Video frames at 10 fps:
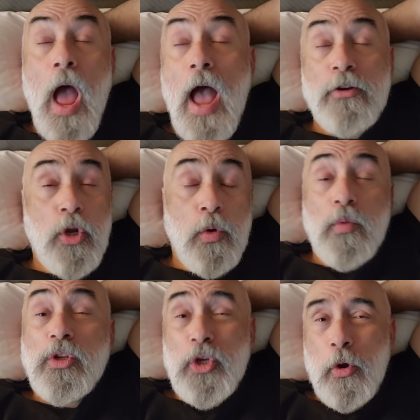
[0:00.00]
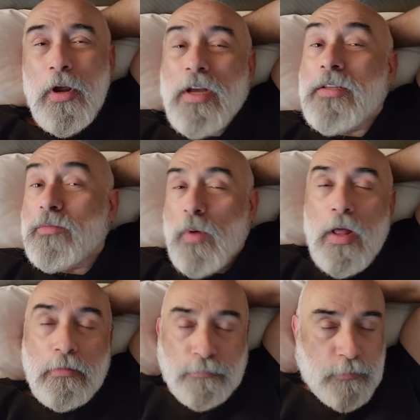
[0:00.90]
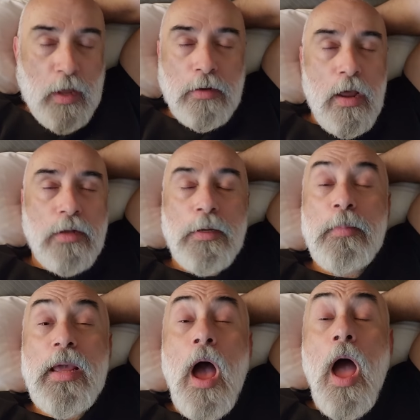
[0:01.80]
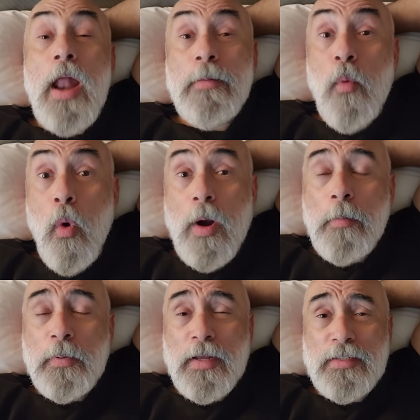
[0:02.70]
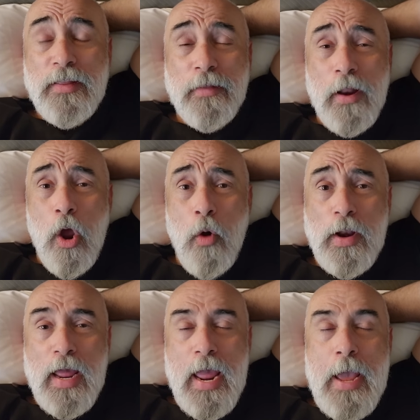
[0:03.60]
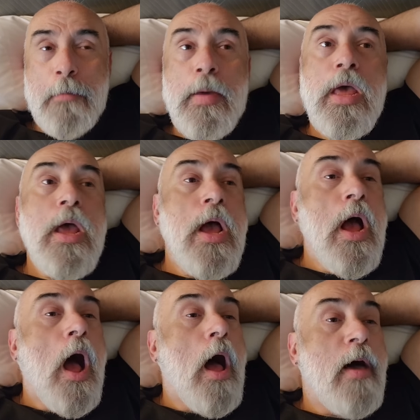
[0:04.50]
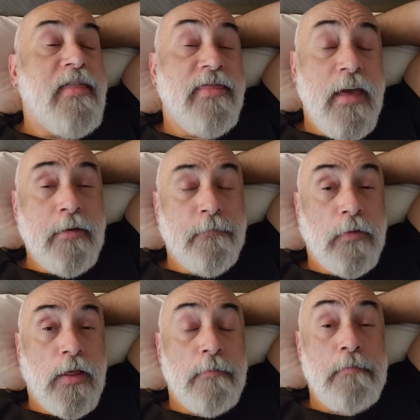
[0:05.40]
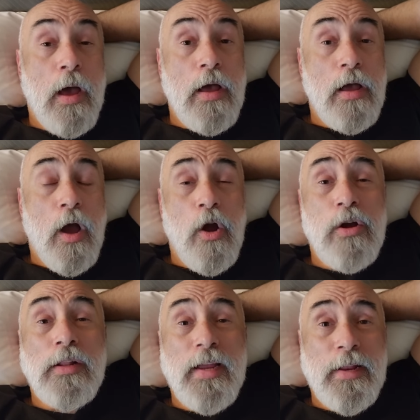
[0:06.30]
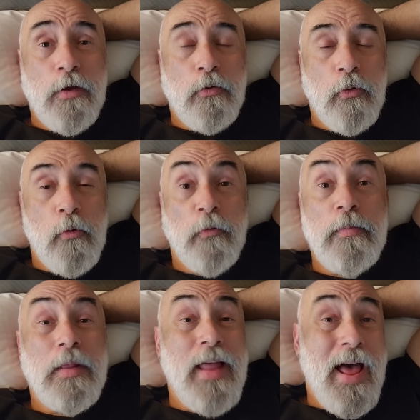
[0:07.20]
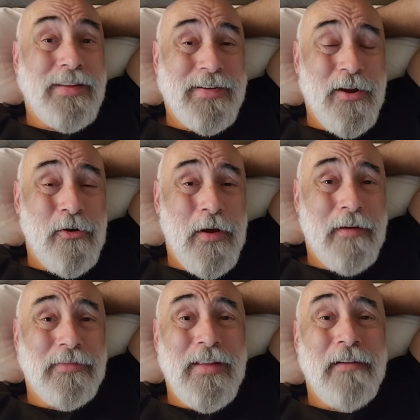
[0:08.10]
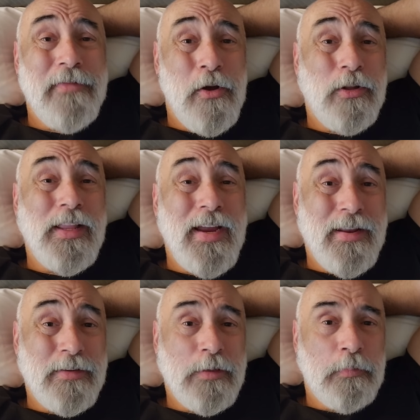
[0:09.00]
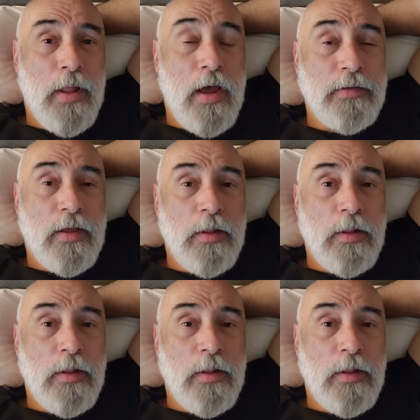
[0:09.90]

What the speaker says: I knew it was urine because, well, not to be any more unpleasant than I already am. Thankfully, our cleaning crew from the last aircraft left their cleaning supplies